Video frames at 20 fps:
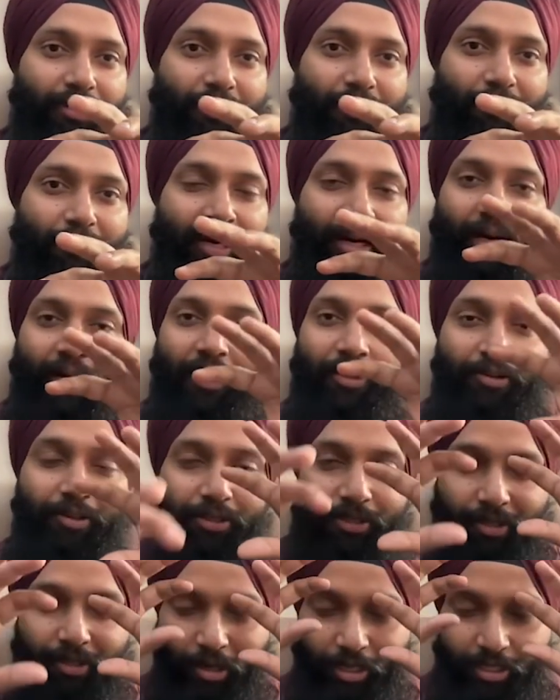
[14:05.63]
But now this
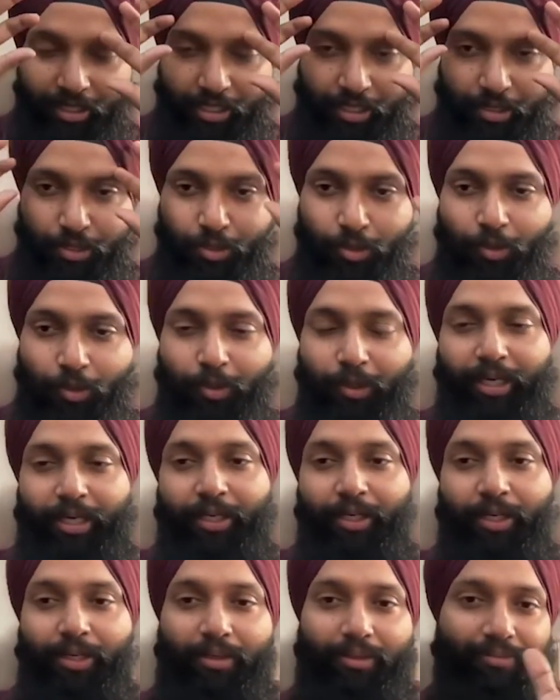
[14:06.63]
logic is
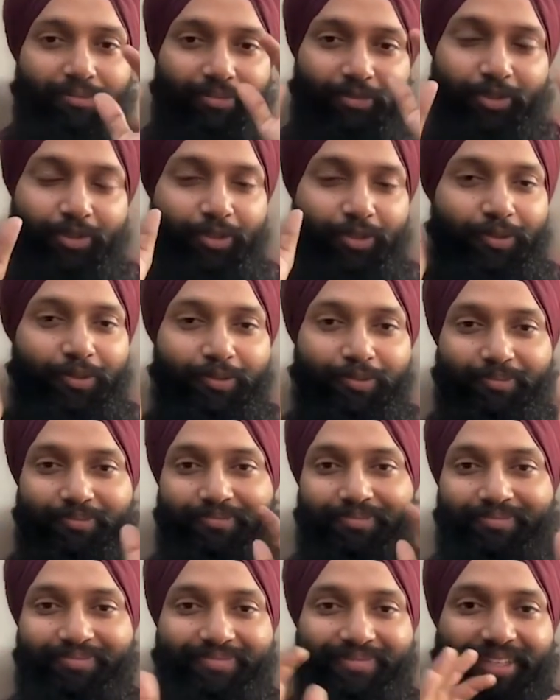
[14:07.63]
so
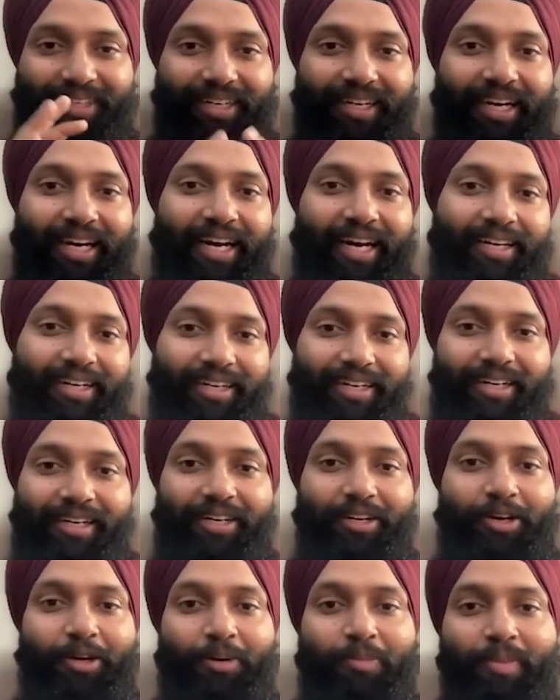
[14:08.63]
connected in
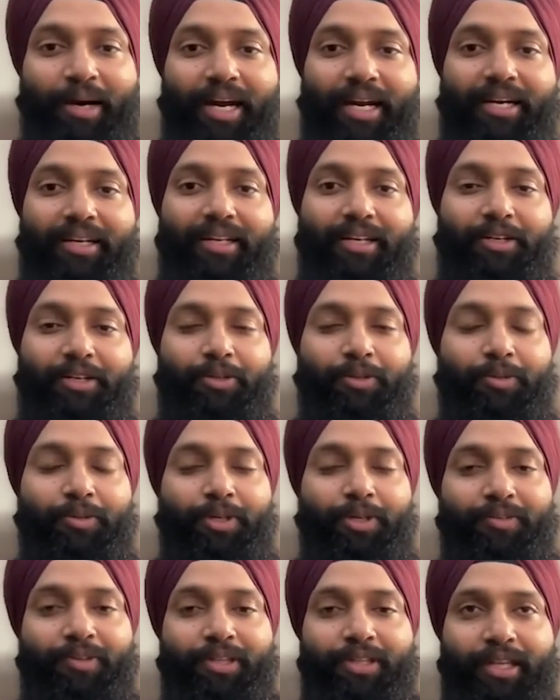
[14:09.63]
your mind that you don't
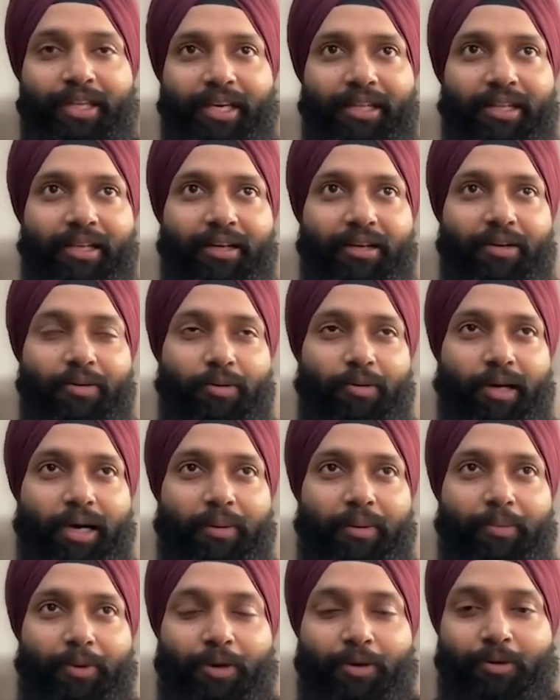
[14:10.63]
even think that, oh,
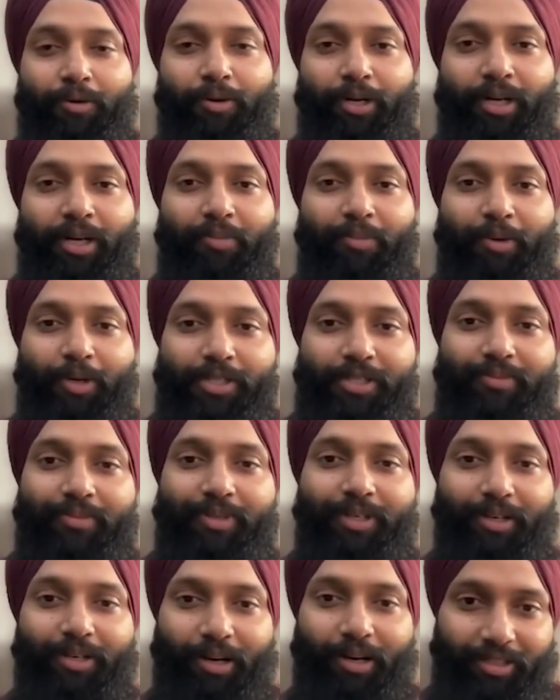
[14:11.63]
I'm concluding a possible
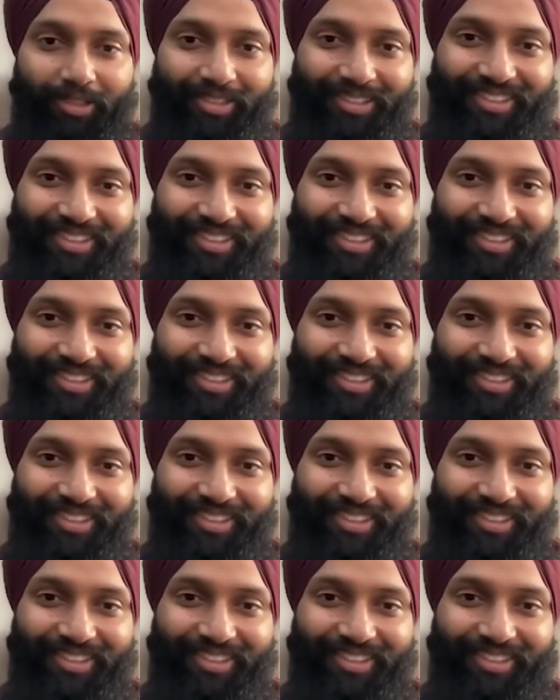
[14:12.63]
cause.